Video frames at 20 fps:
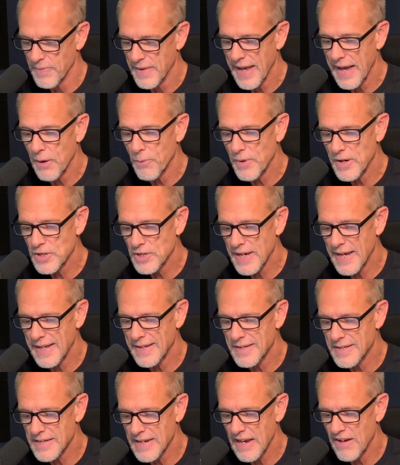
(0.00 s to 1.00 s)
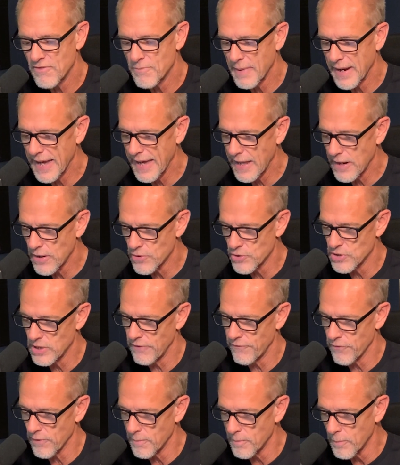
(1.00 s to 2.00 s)
I wish I had saved my energy
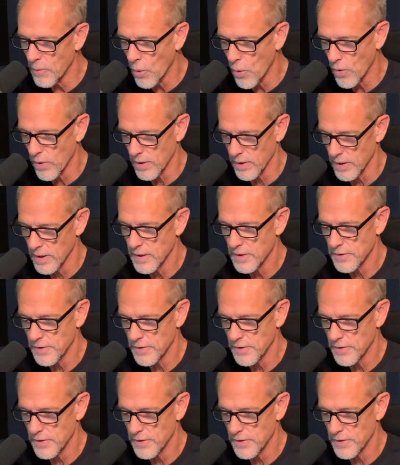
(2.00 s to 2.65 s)
for more